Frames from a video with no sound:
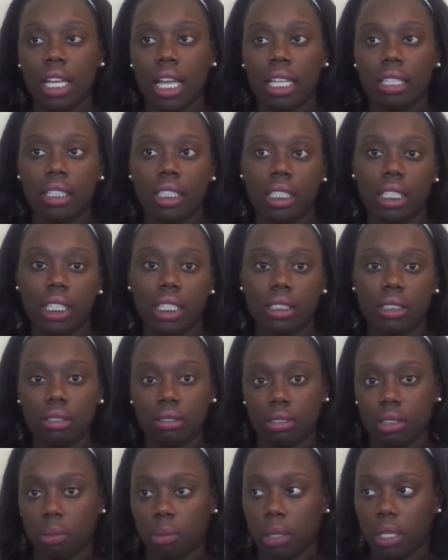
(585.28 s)
I think Cantu
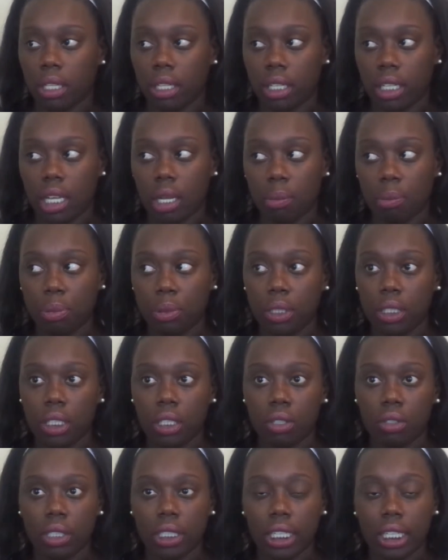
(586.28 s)
is a bad
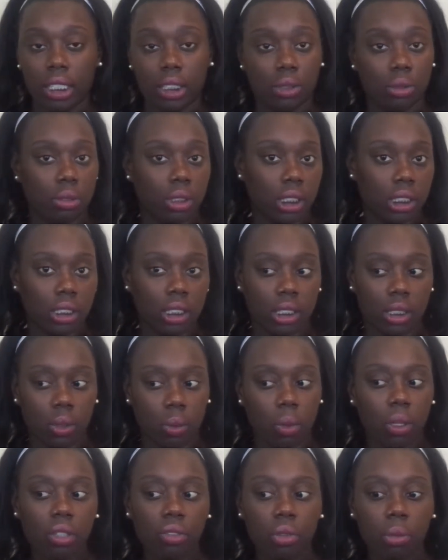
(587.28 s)
company or Cantu just
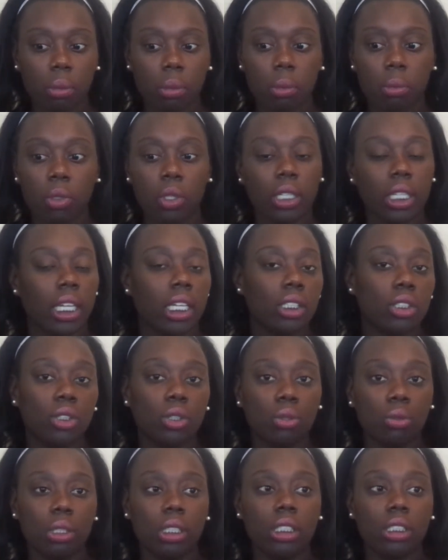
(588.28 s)
doesn't work for me anymore.
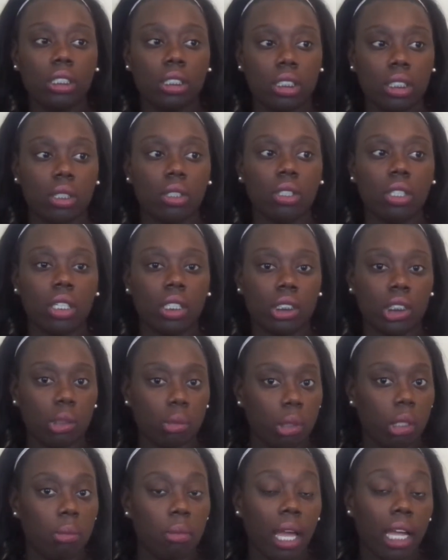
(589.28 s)
Cantu is still going to
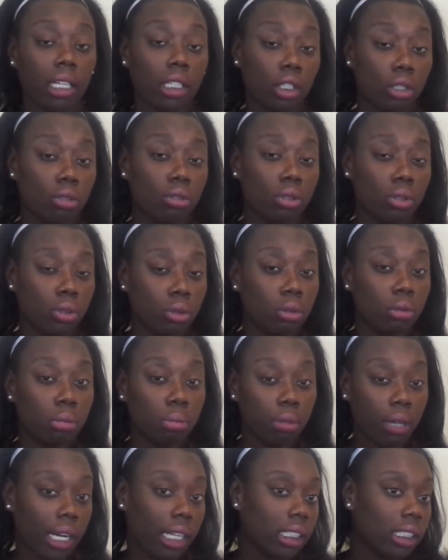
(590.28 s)
be my go-to
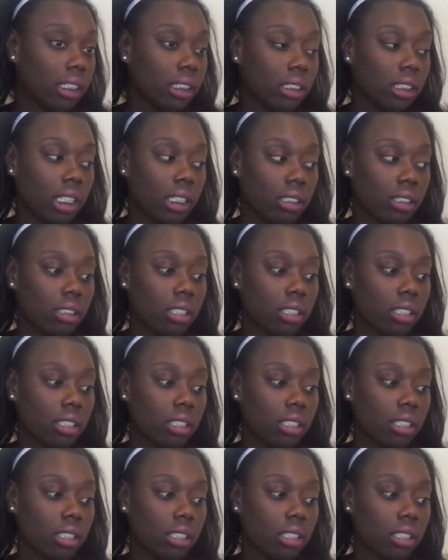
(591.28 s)
product.